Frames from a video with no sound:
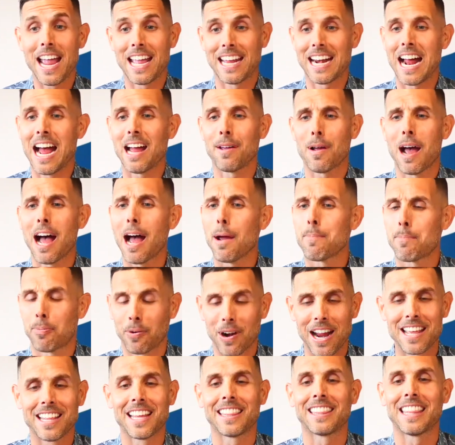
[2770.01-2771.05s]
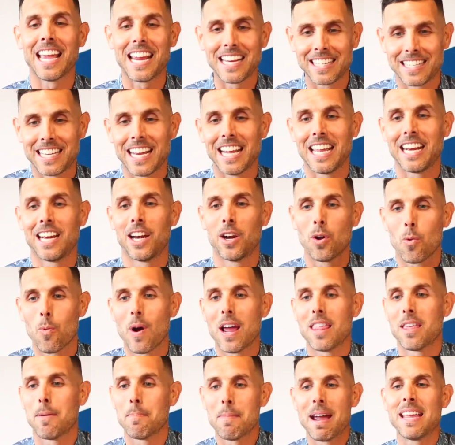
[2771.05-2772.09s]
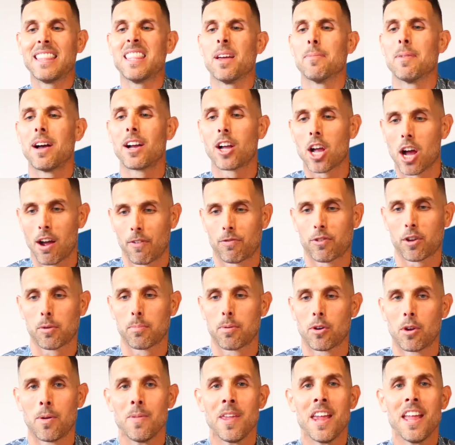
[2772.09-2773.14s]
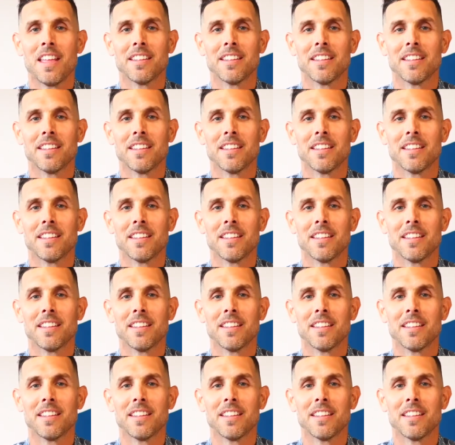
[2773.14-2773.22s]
And I pray that they did in a way that made them uncomfortable,